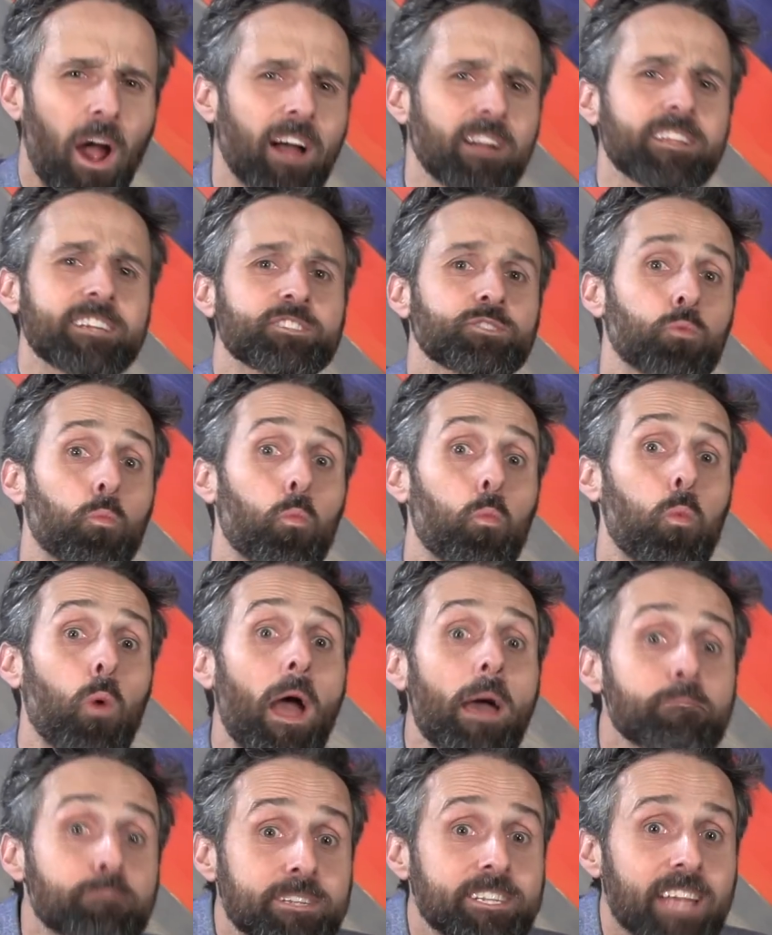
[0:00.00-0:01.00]
while its
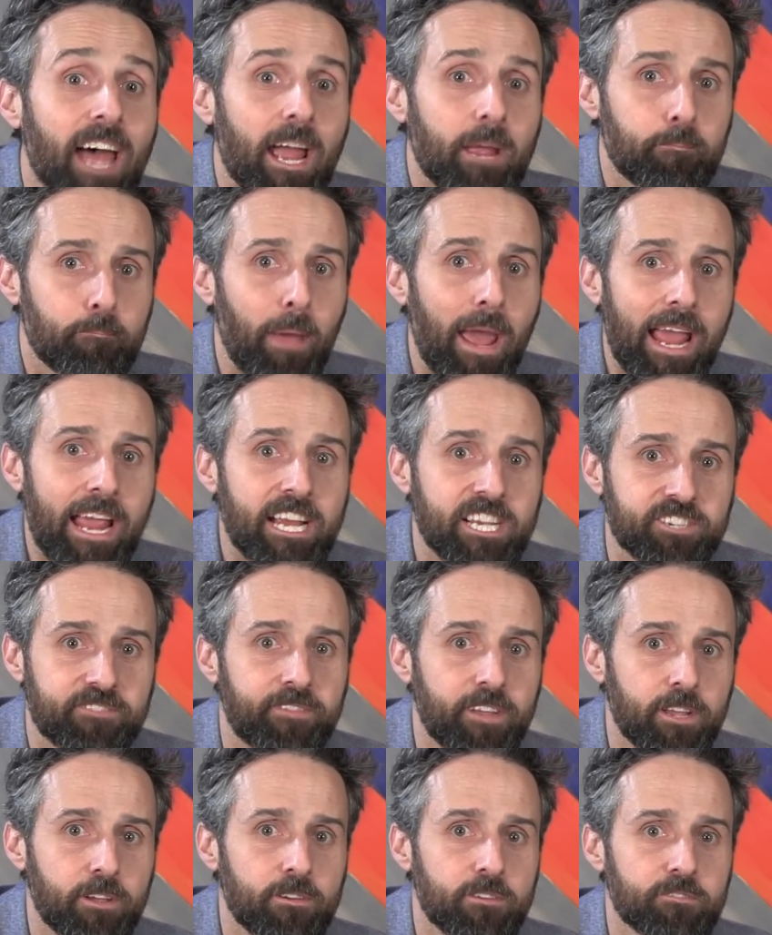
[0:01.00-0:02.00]
website page
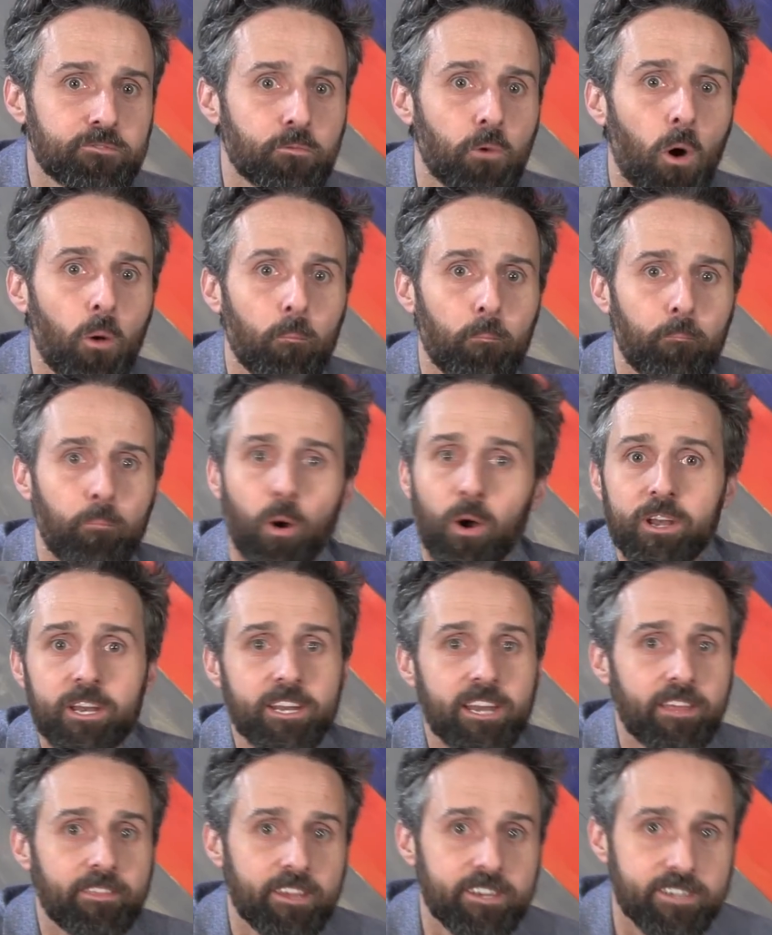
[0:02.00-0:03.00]
views won't put
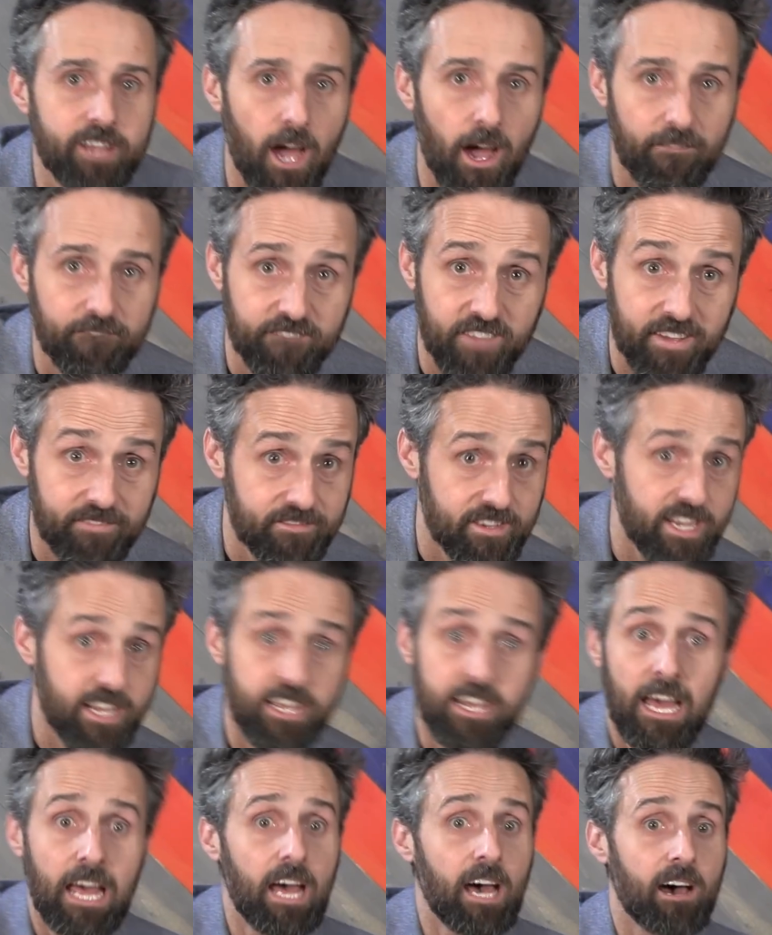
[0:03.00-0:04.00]
it in the top
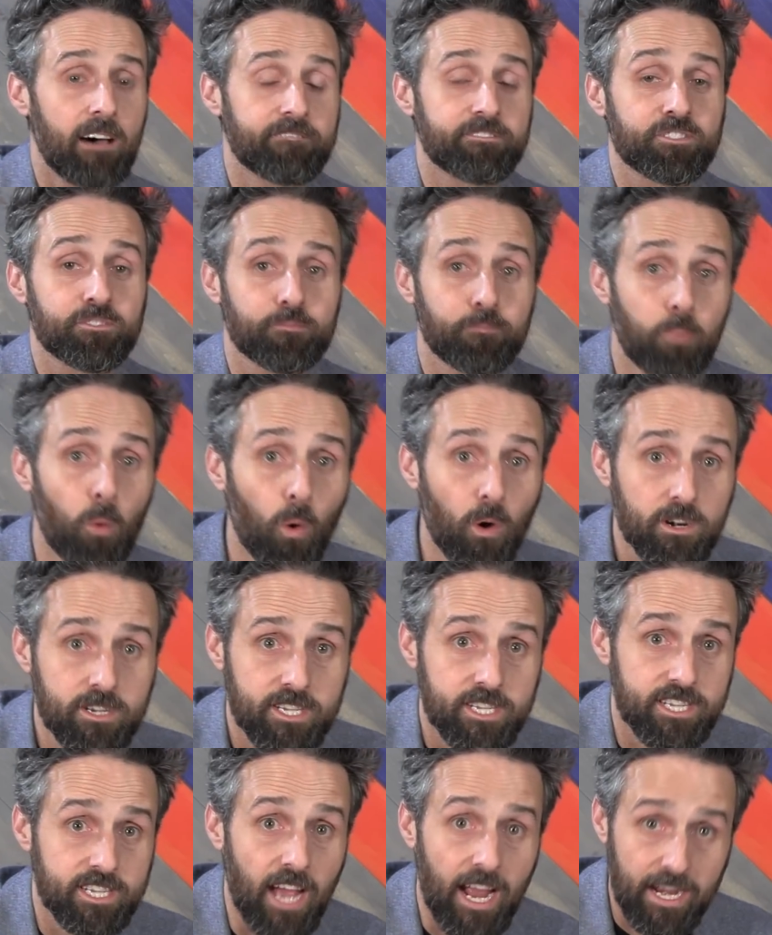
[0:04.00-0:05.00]
50 of
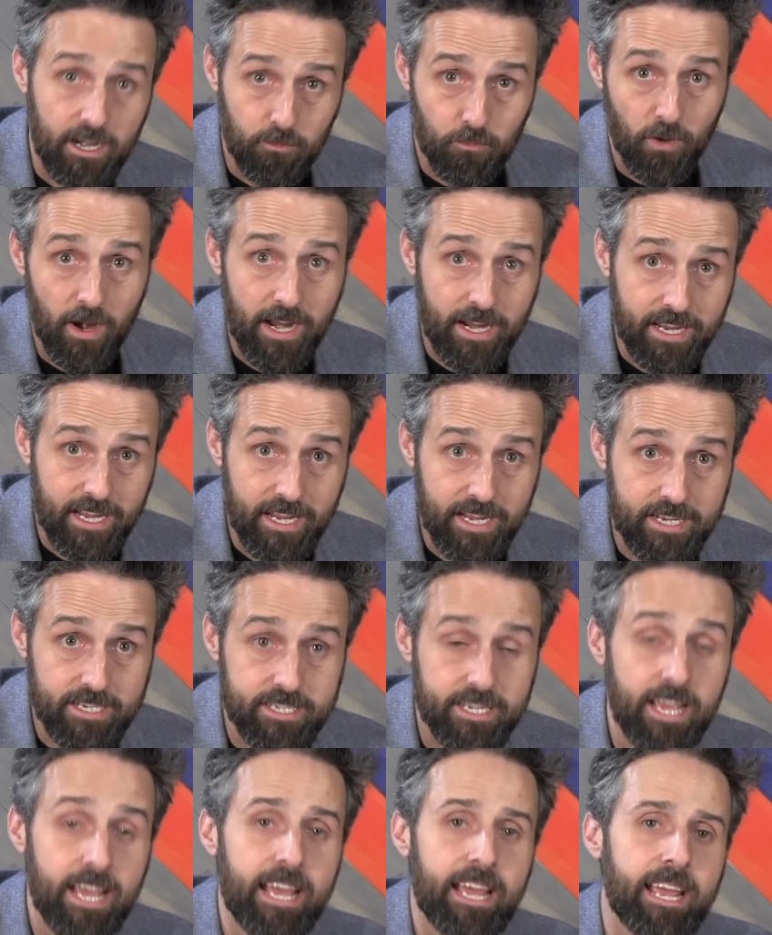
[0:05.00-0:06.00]
sports site
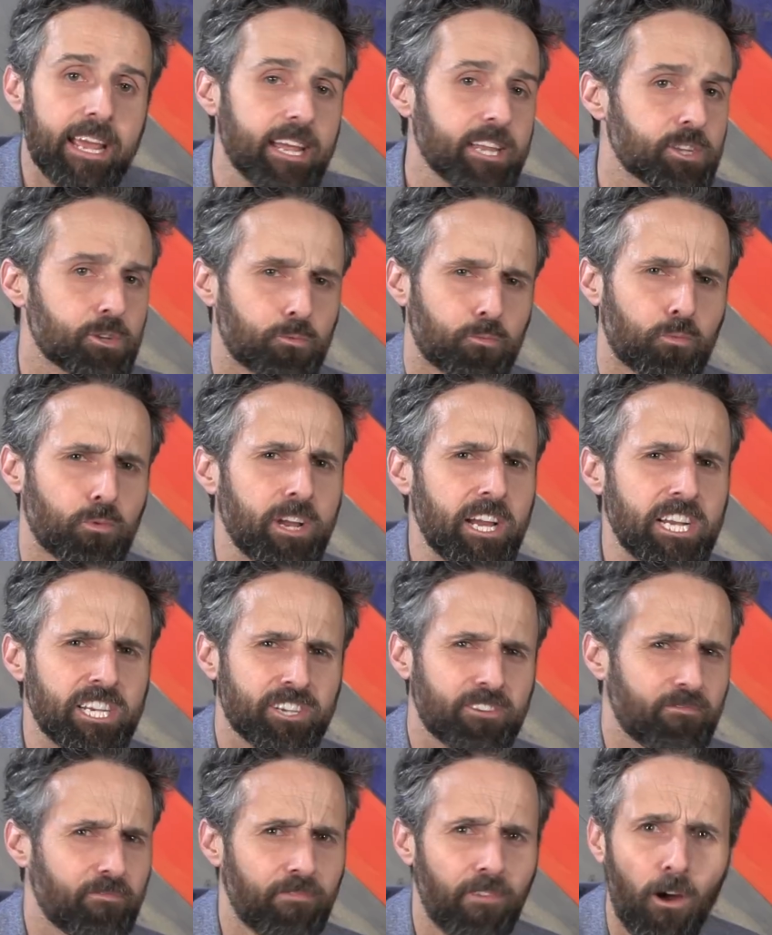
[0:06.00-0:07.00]
rankings, its
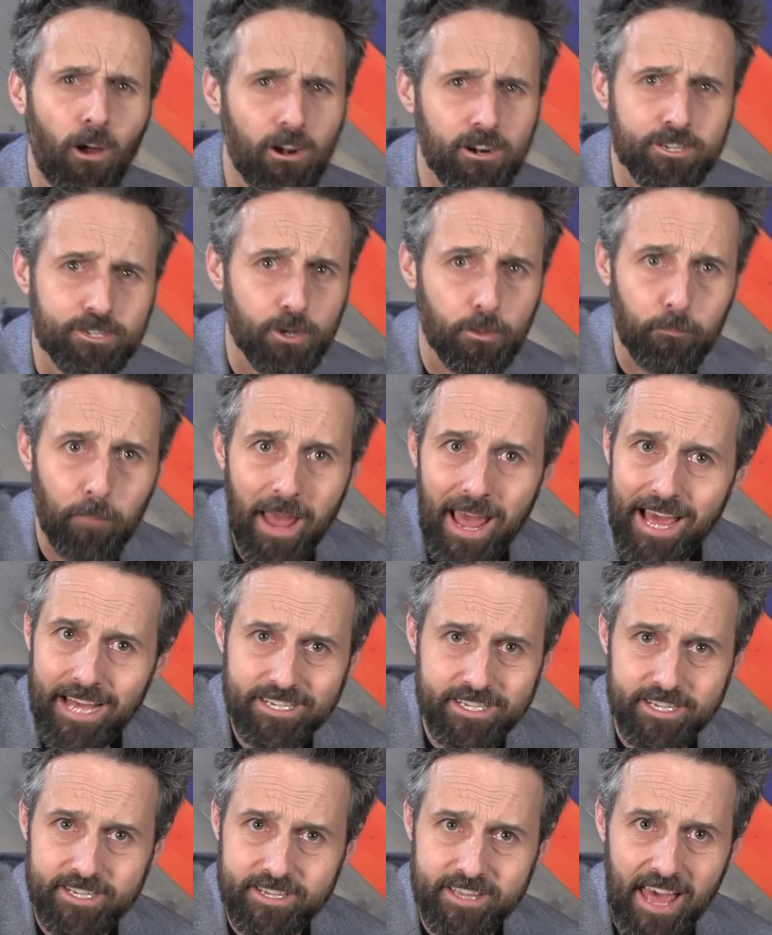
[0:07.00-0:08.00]
reach far
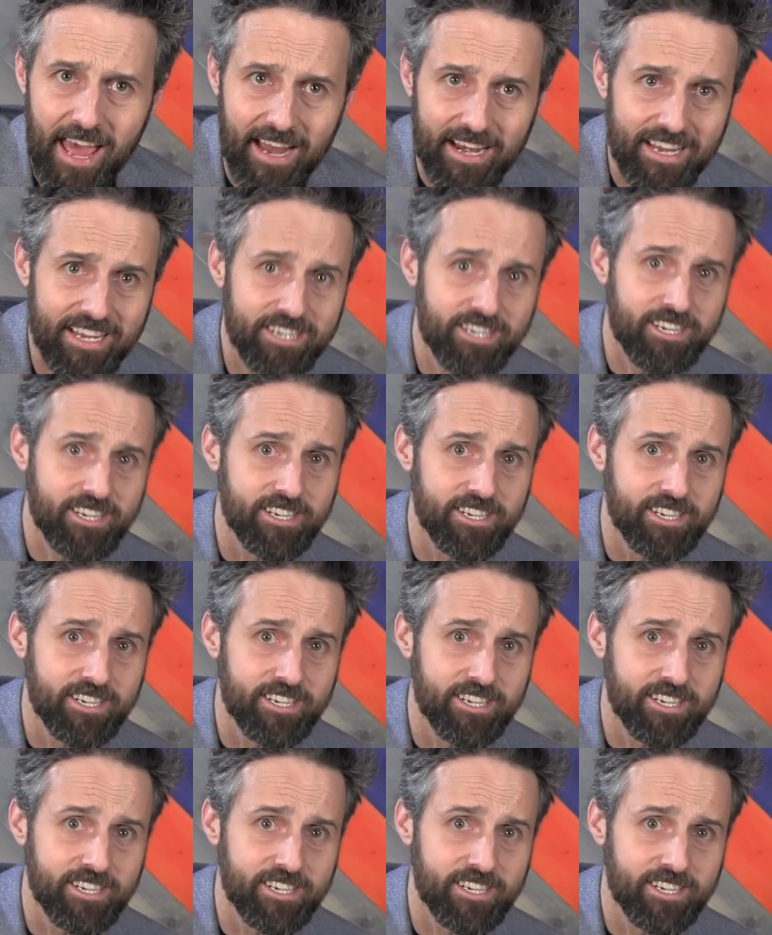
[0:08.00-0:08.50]
surpasses that. It's